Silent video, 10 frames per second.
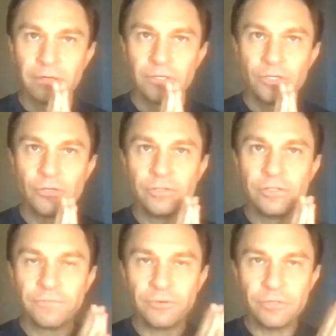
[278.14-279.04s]

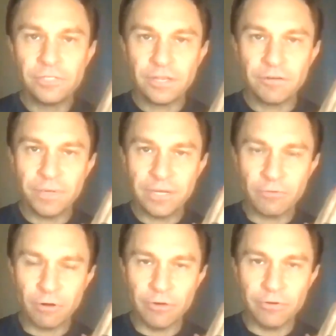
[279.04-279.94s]
choose foods that have been
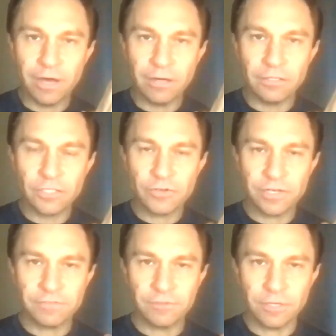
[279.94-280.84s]
grown under
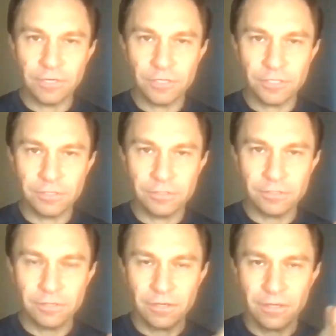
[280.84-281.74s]
stressful
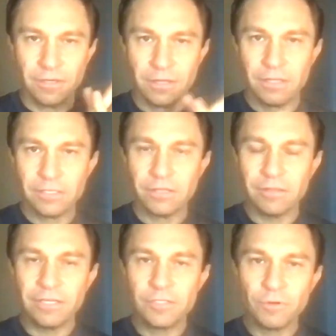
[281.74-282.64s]
conditions.
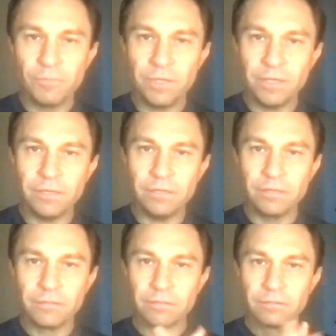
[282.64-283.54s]
So these would be
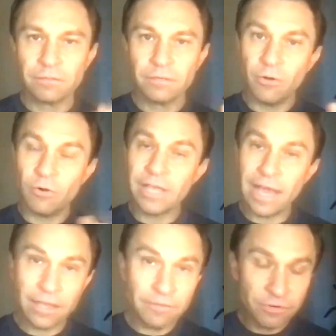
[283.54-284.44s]

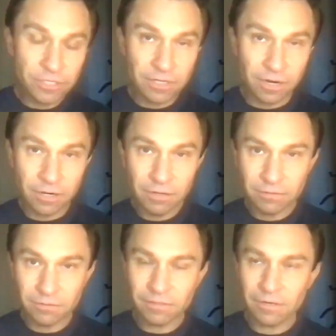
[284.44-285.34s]
organic for a start,
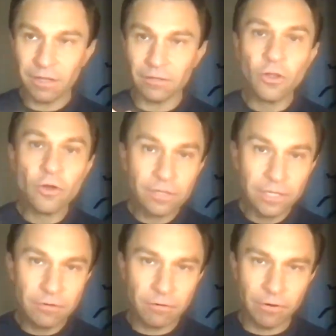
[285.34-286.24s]
are
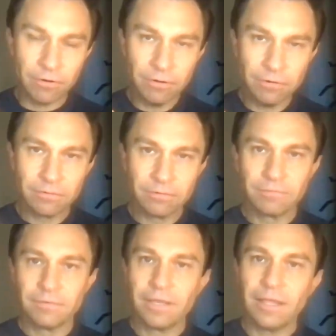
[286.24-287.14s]
locally grown,
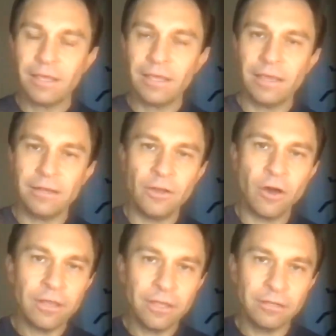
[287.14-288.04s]
and
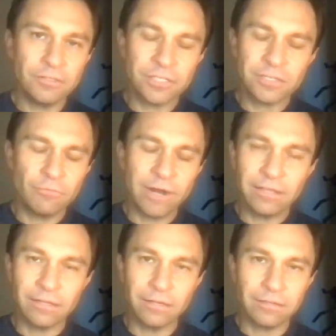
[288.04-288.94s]
not in a, just a
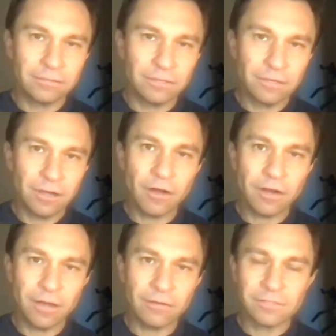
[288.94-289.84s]
regular
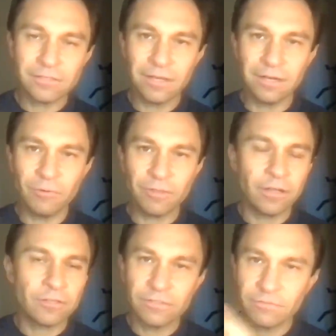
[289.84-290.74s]
hothouse uh, with
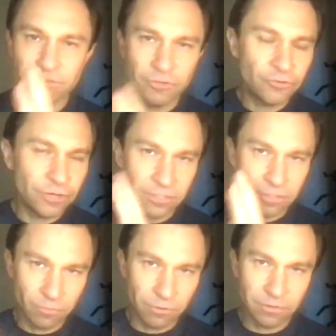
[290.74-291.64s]
lots of nutrients
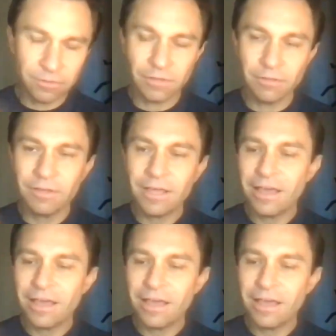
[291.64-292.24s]
and water. So